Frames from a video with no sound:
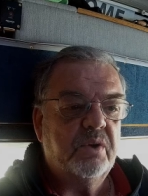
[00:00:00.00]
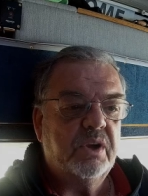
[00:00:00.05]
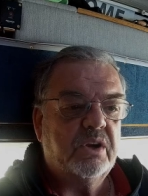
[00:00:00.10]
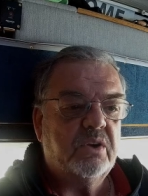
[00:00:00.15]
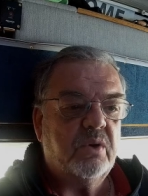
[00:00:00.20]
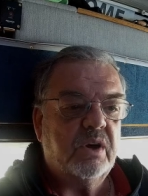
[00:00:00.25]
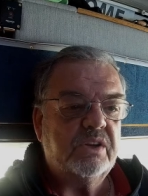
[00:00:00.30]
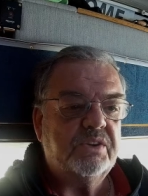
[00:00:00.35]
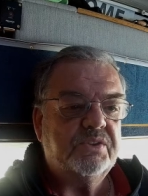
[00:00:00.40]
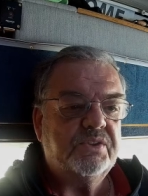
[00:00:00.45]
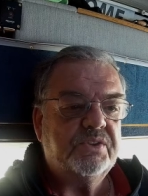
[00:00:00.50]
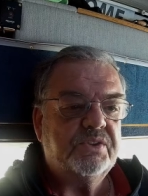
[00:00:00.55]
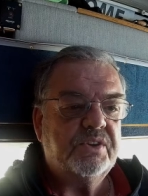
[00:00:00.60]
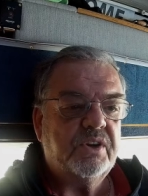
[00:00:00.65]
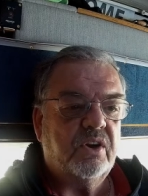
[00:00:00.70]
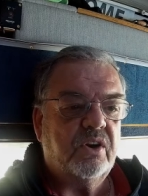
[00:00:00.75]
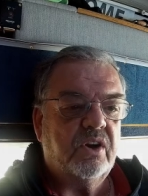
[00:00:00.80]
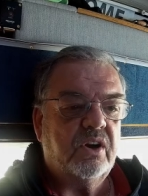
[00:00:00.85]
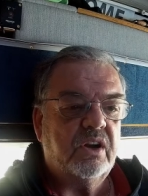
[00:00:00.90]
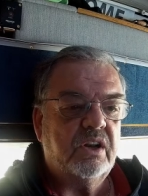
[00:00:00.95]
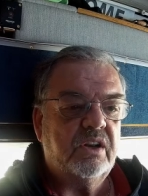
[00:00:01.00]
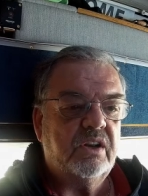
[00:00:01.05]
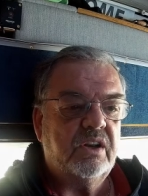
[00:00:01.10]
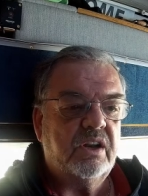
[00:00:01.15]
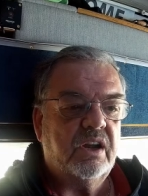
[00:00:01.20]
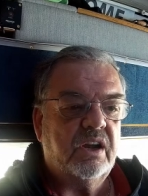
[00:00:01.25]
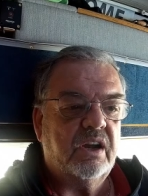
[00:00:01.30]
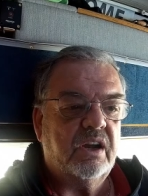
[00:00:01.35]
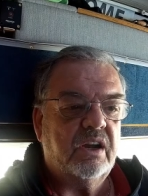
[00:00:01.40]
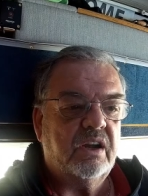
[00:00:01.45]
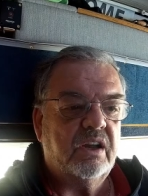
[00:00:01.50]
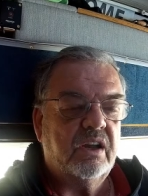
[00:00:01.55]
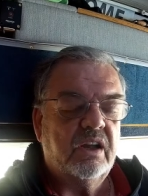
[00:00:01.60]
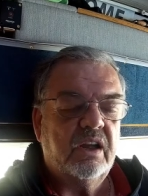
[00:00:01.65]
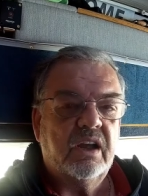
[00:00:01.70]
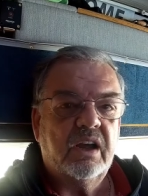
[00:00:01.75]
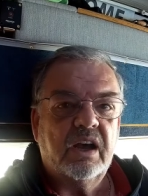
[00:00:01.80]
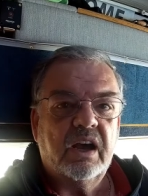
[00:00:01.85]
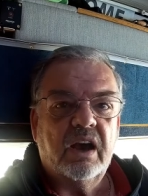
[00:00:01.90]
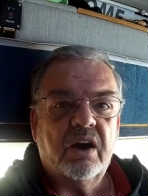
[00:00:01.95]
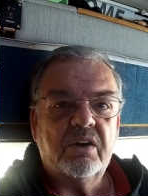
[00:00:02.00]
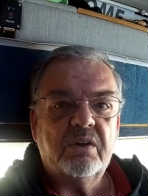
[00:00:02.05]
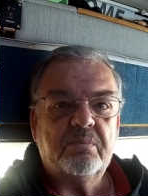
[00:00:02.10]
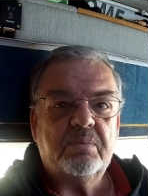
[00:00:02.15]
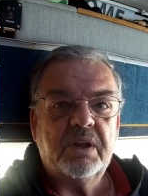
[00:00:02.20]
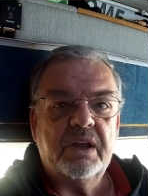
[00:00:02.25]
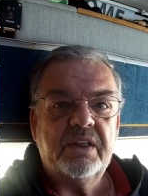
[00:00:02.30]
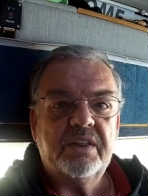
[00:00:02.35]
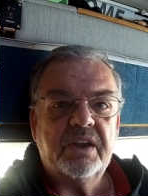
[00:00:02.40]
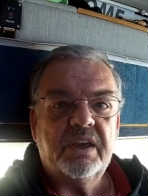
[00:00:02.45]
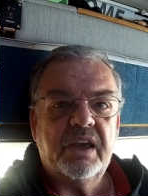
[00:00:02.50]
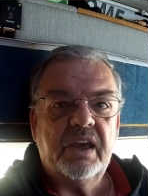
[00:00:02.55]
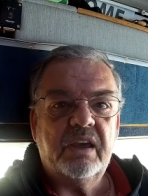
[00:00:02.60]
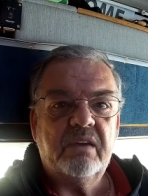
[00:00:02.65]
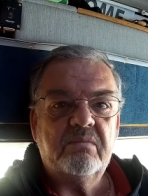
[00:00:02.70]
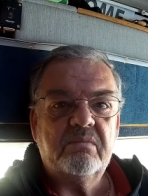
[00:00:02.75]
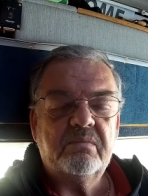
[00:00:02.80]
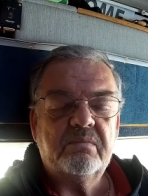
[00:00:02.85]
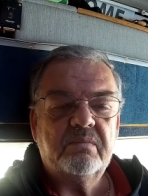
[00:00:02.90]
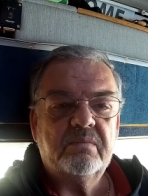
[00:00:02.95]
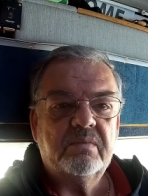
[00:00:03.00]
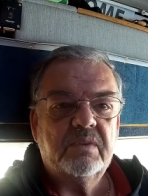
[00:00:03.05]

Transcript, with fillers: requests on uh, how to play the game